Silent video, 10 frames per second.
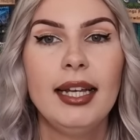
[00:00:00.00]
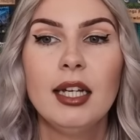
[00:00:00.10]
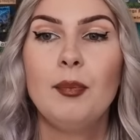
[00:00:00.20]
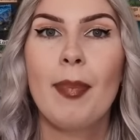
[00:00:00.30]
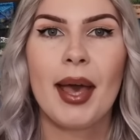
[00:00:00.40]

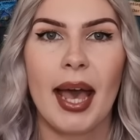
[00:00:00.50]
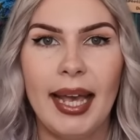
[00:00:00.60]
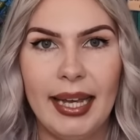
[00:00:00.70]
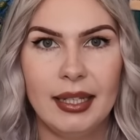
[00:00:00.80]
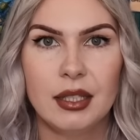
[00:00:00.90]
had
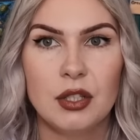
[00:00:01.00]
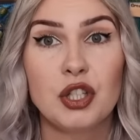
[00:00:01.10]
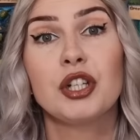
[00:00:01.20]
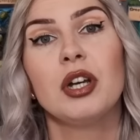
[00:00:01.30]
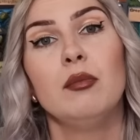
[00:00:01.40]
paid
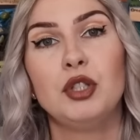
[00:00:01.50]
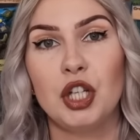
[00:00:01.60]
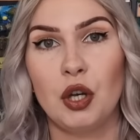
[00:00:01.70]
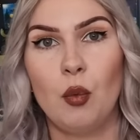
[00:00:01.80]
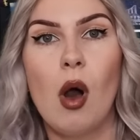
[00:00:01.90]
to come to
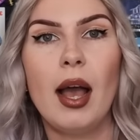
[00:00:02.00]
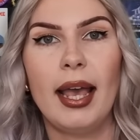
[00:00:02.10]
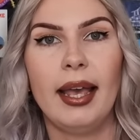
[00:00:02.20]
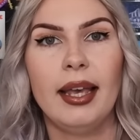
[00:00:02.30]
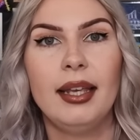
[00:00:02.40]

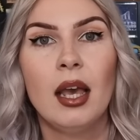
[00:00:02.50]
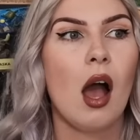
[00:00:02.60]
Hawaii,